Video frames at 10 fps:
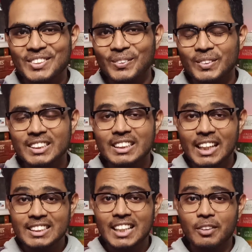So
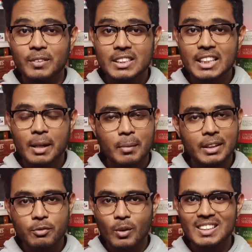let's start with the same,
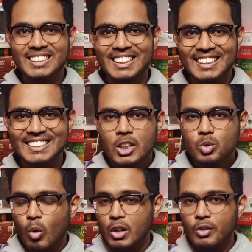and the first is
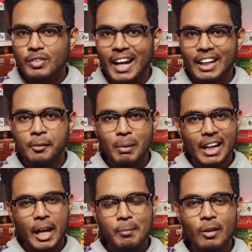Sword of Kaiken
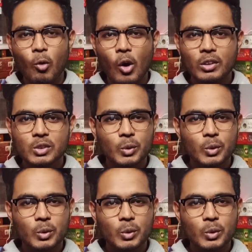by ML Wong.